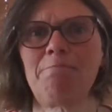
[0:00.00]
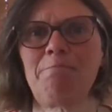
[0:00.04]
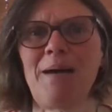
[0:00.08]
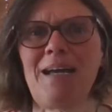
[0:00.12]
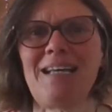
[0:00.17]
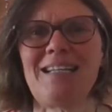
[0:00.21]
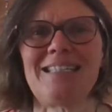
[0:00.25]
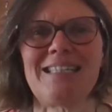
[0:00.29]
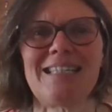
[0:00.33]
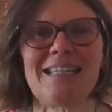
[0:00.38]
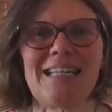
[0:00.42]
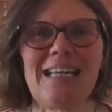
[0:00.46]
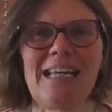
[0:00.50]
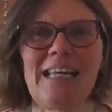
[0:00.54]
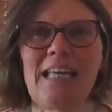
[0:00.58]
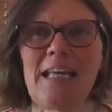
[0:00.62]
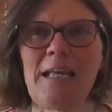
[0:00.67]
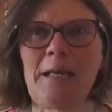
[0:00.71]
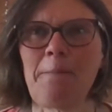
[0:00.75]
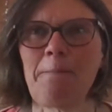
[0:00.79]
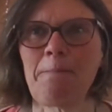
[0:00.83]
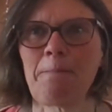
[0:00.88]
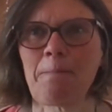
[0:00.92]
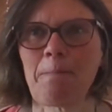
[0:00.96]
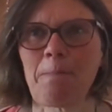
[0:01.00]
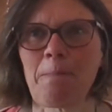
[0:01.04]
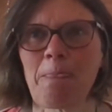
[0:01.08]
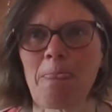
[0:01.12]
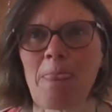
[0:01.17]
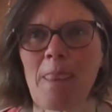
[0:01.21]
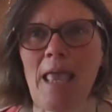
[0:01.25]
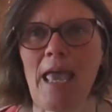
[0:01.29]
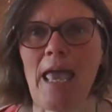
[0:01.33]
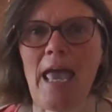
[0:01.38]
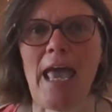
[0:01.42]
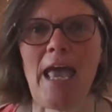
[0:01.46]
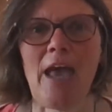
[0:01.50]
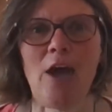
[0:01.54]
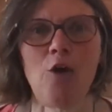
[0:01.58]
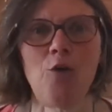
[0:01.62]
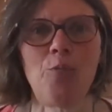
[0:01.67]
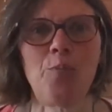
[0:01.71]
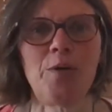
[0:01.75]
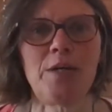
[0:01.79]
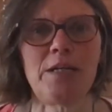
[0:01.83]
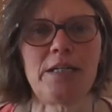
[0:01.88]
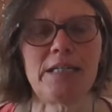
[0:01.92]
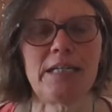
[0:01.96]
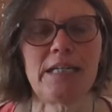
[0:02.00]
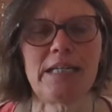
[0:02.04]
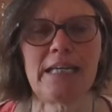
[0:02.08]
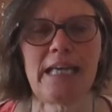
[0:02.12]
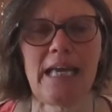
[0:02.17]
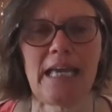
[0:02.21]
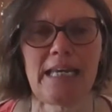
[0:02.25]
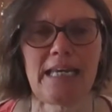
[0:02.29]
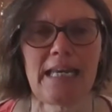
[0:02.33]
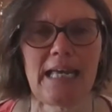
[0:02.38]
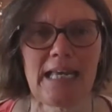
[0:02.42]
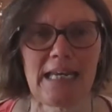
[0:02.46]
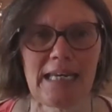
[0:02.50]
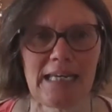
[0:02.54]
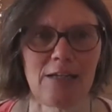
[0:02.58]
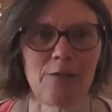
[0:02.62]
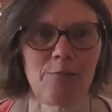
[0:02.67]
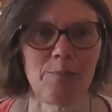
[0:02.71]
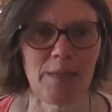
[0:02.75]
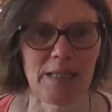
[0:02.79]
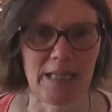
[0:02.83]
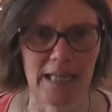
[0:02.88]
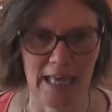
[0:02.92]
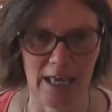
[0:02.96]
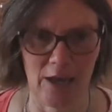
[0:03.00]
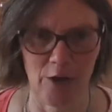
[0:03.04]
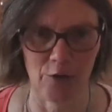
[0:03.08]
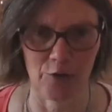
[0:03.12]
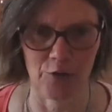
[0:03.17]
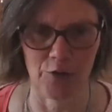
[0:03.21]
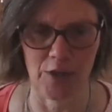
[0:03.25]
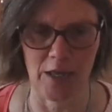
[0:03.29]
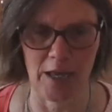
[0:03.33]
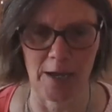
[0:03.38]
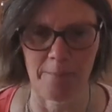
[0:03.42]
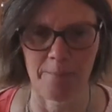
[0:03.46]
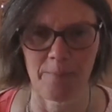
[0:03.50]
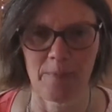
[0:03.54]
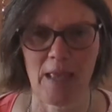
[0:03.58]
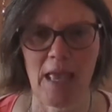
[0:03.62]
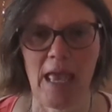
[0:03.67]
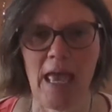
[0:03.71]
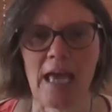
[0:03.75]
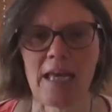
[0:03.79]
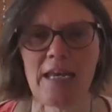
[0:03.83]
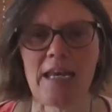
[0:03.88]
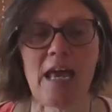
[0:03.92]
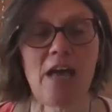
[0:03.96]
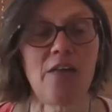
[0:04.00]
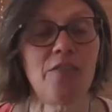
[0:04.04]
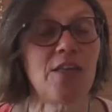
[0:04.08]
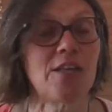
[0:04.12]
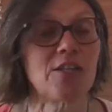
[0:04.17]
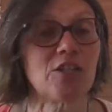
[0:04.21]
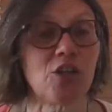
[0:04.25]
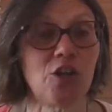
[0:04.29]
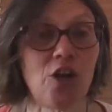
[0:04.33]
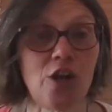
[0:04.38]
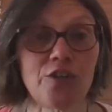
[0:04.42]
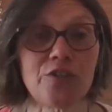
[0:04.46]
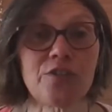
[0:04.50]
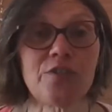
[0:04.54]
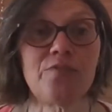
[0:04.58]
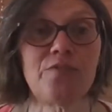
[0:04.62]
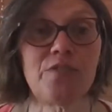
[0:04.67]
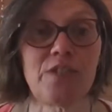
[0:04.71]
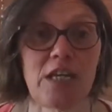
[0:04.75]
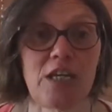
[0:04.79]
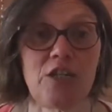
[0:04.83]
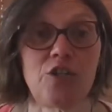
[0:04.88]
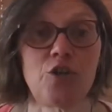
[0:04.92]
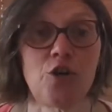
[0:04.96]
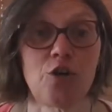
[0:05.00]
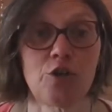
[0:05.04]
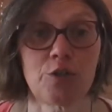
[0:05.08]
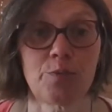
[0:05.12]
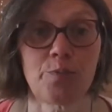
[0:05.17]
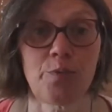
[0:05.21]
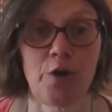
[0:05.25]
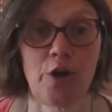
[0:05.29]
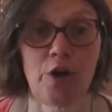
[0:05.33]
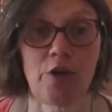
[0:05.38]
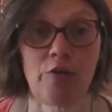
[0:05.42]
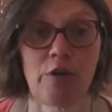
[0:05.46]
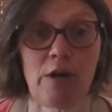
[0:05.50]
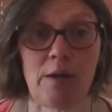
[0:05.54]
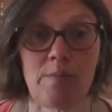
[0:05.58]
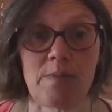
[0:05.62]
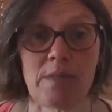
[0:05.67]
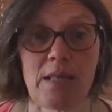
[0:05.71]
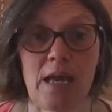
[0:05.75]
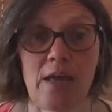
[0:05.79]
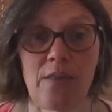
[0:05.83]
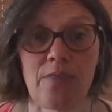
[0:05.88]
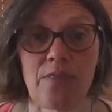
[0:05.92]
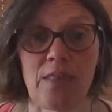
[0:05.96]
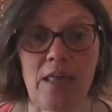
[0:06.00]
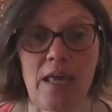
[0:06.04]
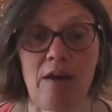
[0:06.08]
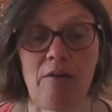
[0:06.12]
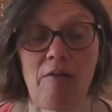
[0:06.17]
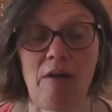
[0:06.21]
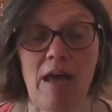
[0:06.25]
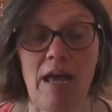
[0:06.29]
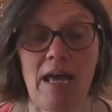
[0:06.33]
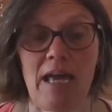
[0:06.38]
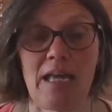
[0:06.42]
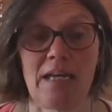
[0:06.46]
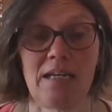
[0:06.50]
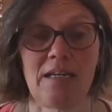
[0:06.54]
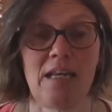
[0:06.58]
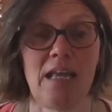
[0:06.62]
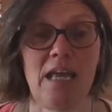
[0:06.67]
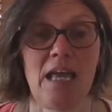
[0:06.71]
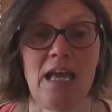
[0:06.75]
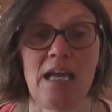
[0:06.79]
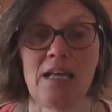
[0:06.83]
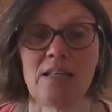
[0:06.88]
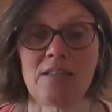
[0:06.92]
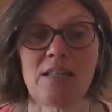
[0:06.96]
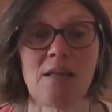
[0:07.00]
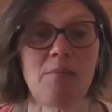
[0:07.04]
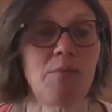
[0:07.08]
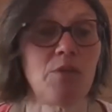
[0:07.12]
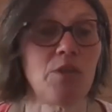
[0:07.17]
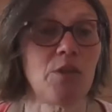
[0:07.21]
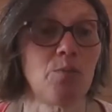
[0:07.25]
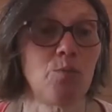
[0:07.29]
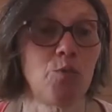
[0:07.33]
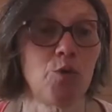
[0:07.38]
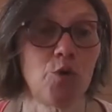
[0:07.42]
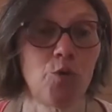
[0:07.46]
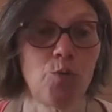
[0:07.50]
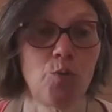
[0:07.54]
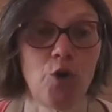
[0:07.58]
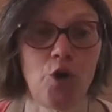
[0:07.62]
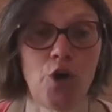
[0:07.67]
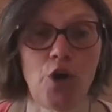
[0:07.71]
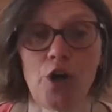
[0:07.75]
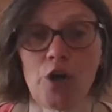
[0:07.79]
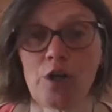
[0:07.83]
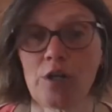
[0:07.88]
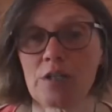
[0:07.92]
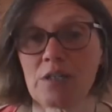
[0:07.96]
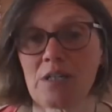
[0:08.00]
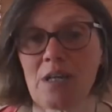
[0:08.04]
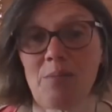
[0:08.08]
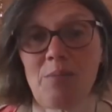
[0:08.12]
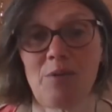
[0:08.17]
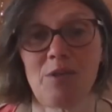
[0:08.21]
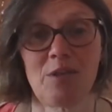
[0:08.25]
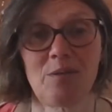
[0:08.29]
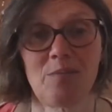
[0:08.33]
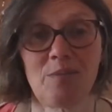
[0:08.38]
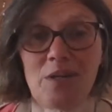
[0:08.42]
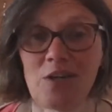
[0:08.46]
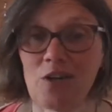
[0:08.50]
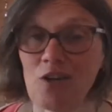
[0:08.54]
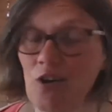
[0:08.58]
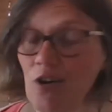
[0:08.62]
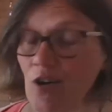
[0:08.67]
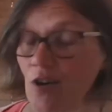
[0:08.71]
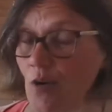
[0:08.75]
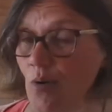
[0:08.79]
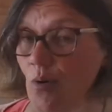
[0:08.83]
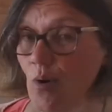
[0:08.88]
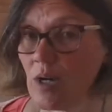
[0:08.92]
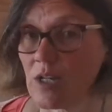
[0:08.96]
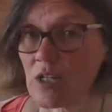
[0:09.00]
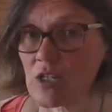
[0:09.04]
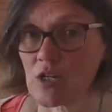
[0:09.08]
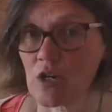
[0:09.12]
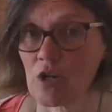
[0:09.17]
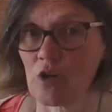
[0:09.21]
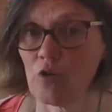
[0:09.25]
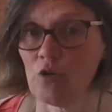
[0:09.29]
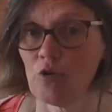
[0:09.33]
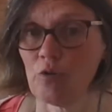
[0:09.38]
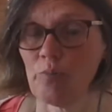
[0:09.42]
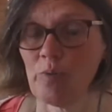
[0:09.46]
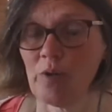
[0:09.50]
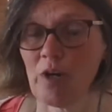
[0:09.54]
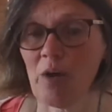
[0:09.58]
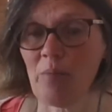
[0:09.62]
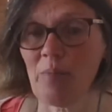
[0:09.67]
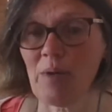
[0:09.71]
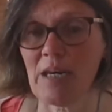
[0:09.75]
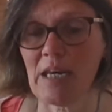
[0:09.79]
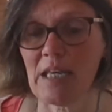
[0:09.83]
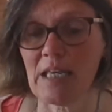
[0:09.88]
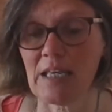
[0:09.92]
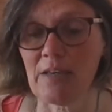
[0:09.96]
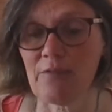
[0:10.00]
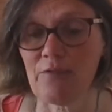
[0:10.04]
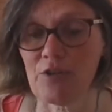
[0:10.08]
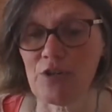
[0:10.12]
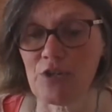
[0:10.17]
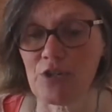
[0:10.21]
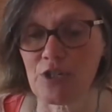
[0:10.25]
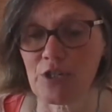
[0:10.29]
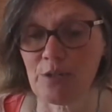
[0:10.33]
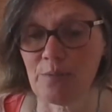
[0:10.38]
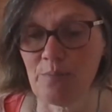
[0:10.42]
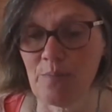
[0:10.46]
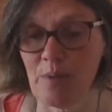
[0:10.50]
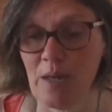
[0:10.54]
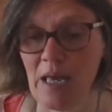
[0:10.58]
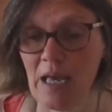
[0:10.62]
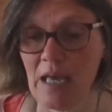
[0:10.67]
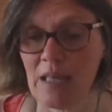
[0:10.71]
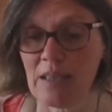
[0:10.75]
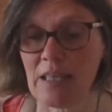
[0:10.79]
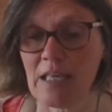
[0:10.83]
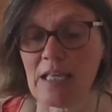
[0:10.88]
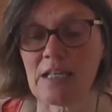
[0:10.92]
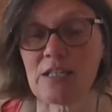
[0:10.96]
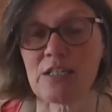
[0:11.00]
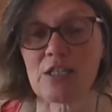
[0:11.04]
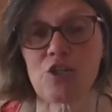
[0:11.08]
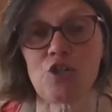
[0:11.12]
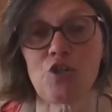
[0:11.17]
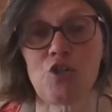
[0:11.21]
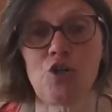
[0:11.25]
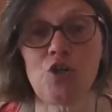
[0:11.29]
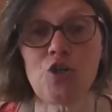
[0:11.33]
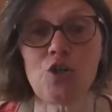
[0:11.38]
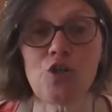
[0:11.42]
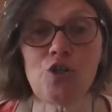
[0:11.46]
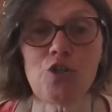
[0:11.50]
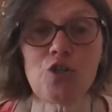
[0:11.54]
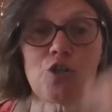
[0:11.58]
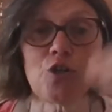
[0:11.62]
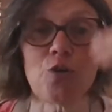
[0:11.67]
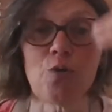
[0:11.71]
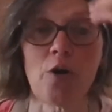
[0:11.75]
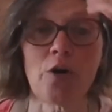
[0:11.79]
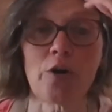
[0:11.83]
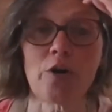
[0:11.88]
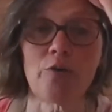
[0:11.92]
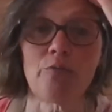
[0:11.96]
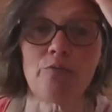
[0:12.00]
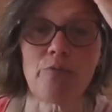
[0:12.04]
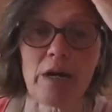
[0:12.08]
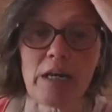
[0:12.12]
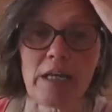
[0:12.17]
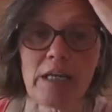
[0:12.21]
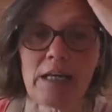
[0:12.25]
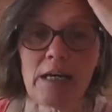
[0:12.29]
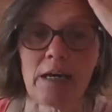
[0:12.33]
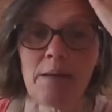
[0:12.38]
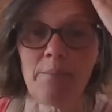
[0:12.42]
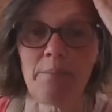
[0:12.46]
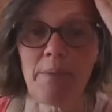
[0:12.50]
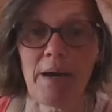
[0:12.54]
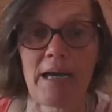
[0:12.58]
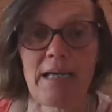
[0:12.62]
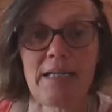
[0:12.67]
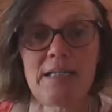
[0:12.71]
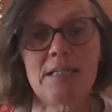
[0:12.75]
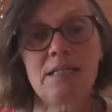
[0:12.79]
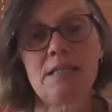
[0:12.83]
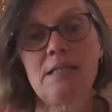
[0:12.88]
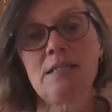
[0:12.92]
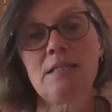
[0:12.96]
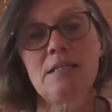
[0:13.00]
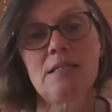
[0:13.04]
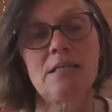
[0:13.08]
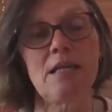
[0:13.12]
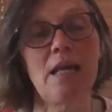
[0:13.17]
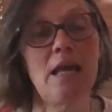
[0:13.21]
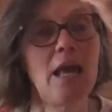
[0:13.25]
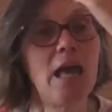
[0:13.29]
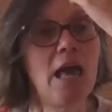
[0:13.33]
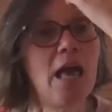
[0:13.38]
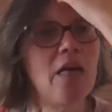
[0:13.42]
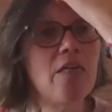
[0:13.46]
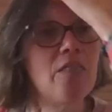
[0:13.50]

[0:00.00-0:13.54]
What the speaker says: basically help it get a little bit healthier. Now, there's lots of detox programs out there, and some of them will work, some of them are not quite so good. But I'm going to give you some things that you can do on a regular basis